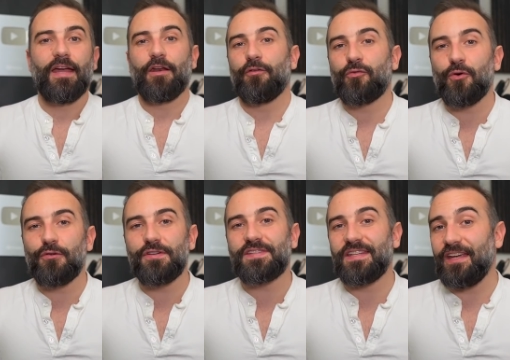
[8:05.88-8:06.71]
And of
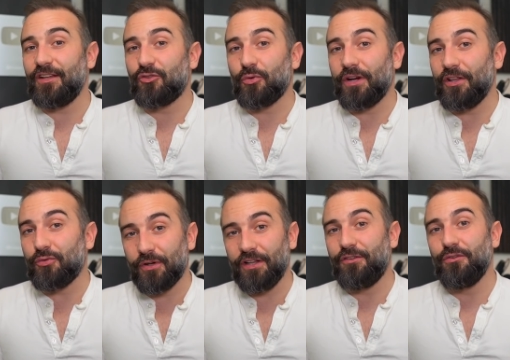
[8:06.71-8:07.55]
course, in
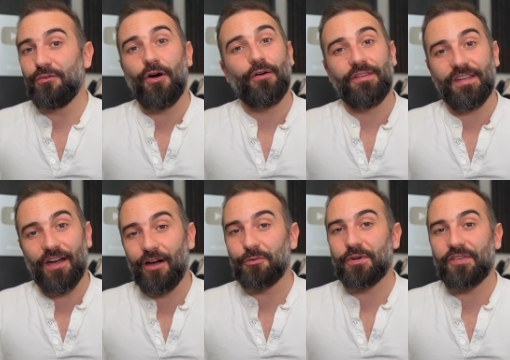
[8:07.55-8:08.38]
2022, on the
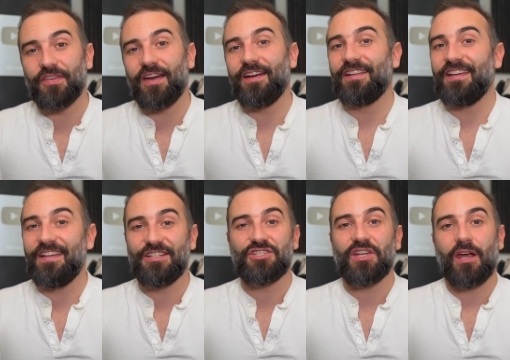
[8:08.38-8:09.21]
hardware side,
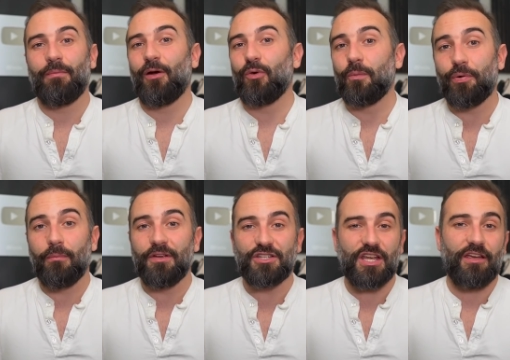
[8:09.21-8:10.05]
each time I will
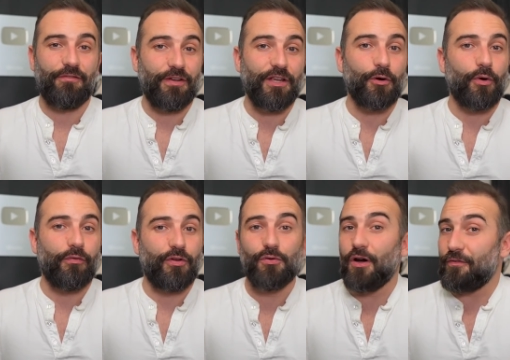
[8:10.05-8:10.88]
publish a video
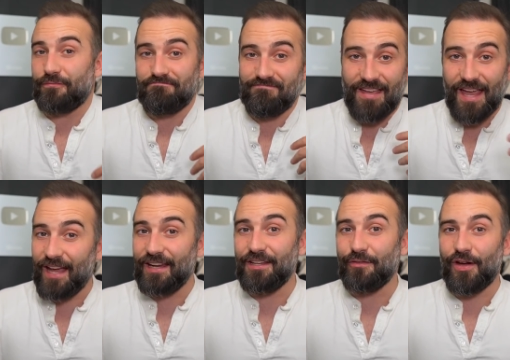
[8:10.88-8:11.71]
review of
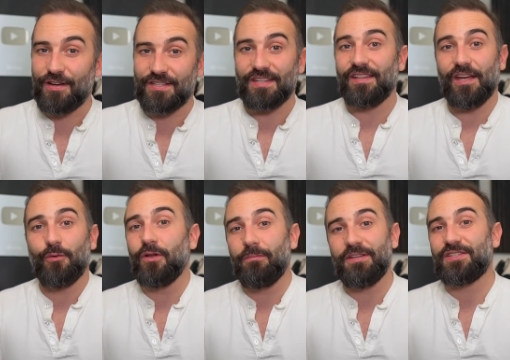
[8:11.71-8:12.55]
any device, there
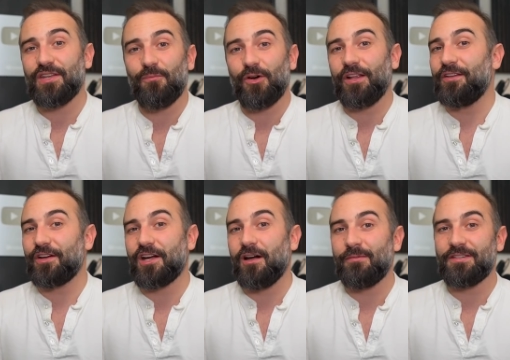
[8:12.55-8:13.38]
will be someone in the
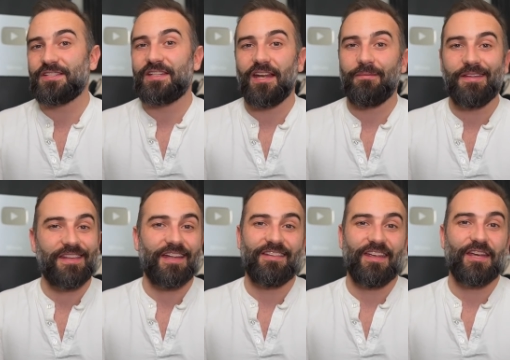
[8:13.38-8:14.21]
comments telling me
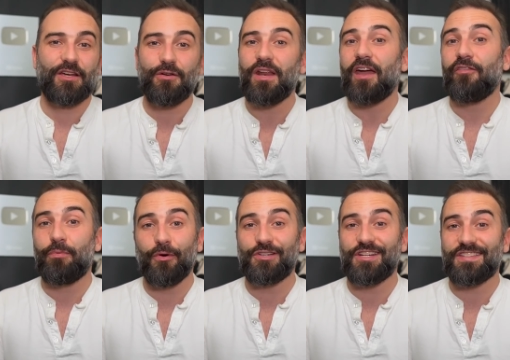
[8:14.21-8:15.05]
that they could have
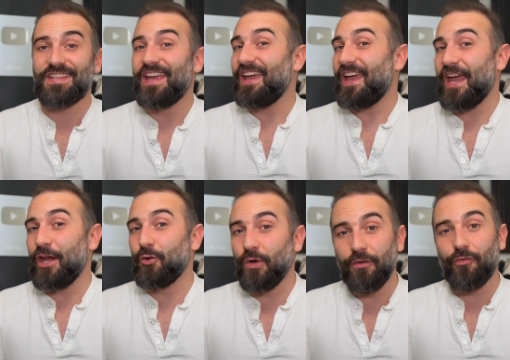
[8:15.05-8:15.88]
purchased a
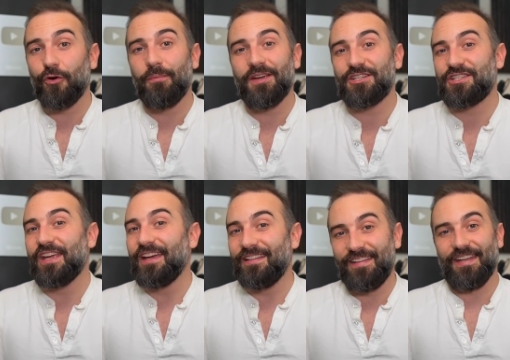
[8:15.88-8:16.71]
refurbished
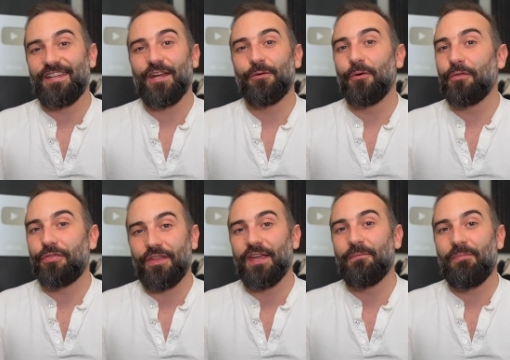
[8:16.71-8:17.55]
10 year old
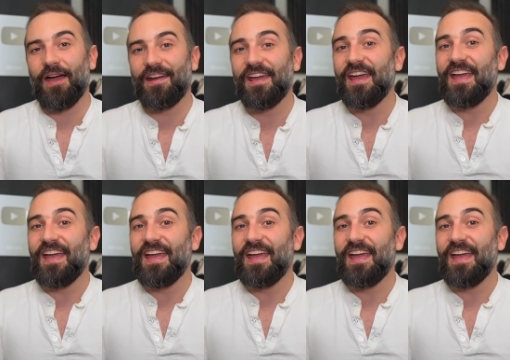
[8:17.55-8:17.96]
ThinkPad